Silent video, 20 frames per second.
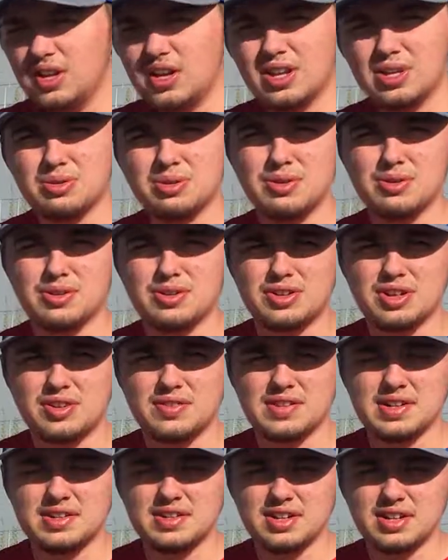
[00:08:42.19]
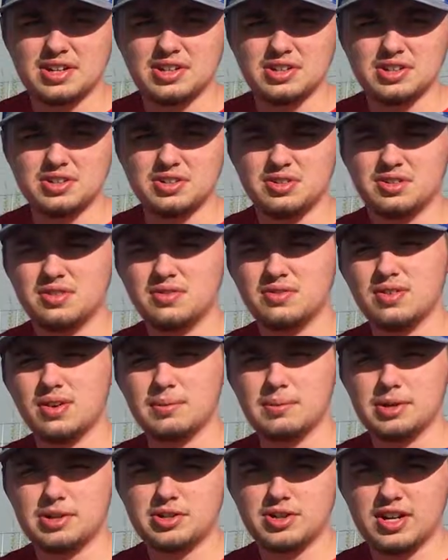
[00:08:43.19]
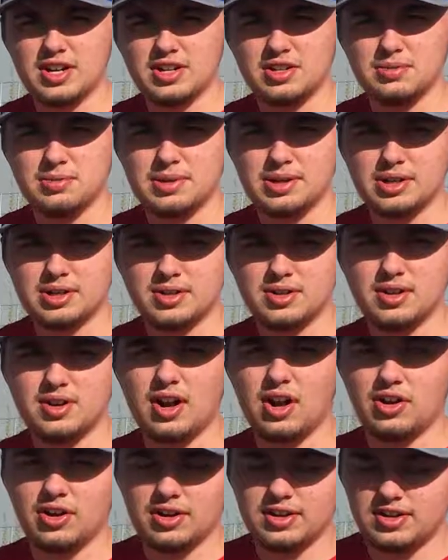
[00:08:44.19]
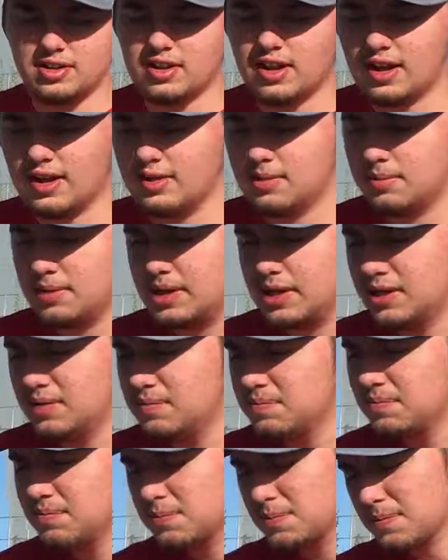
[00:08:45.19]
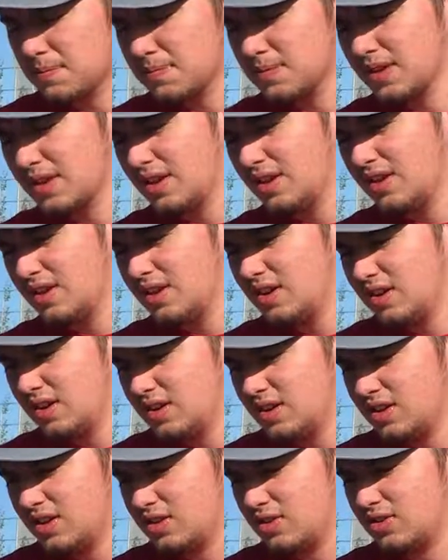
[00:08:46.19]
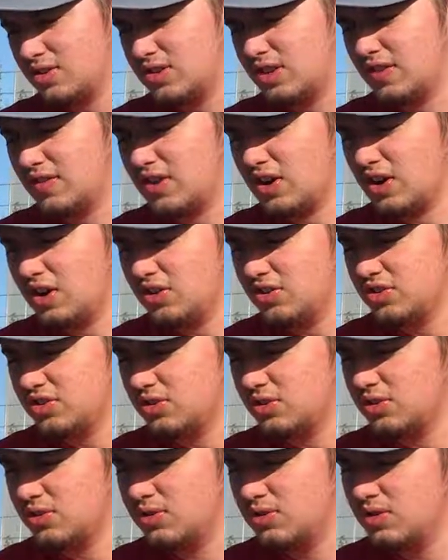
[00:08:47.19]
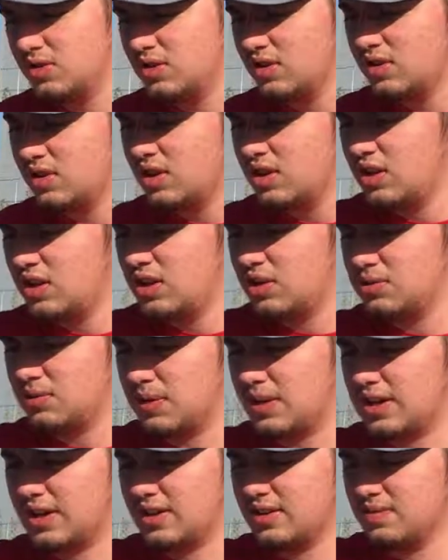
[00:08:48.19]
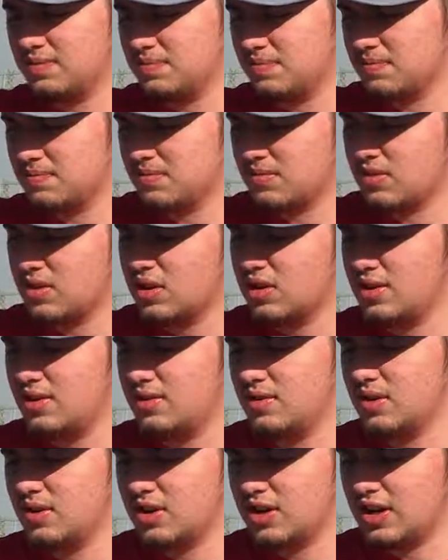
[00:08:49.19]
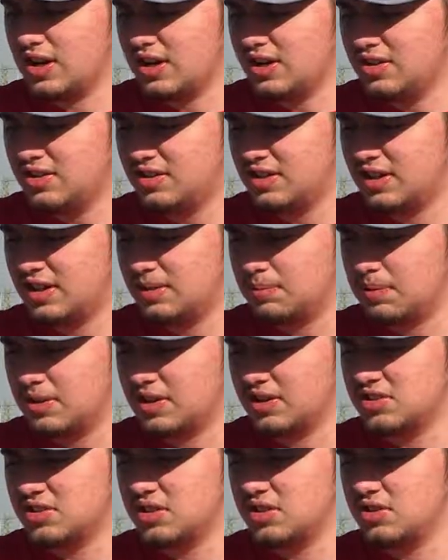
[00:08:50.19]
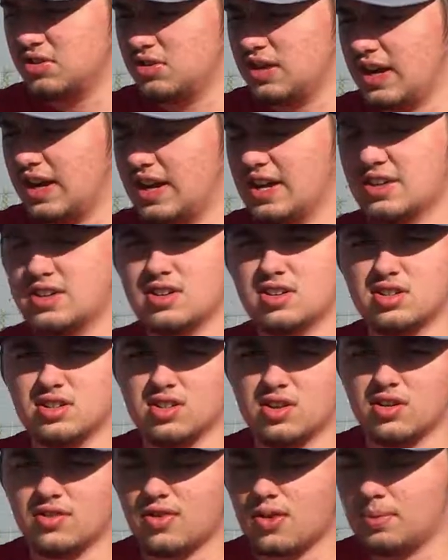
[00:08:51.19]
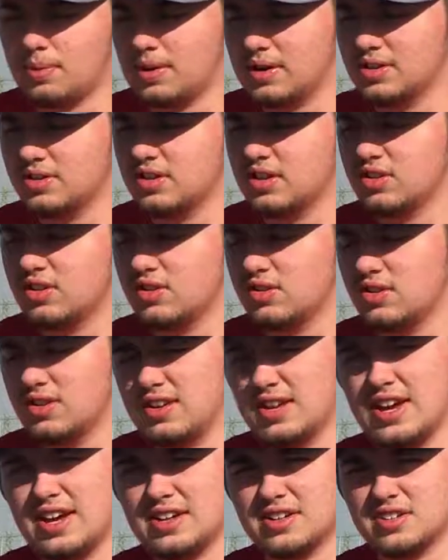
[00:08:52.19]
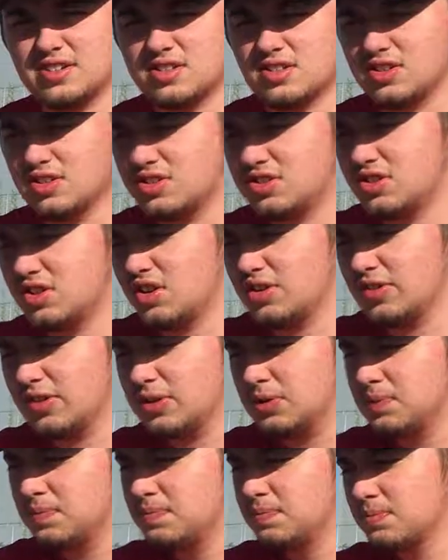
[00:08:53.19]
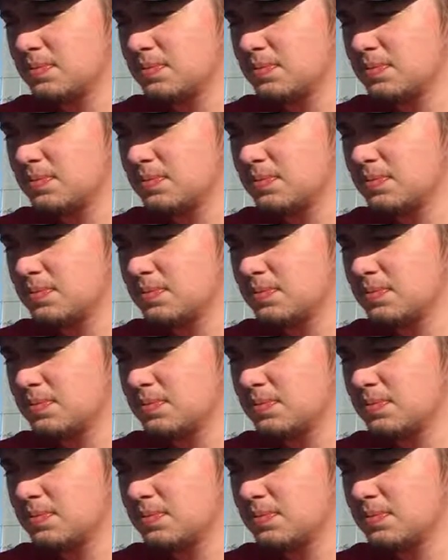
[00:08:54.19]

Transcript: It's what receives a signal from your transmitter. I'll get to that in a minute. Your receiver also is what your ESC plugs into and your servo plugs into. And next, your servo.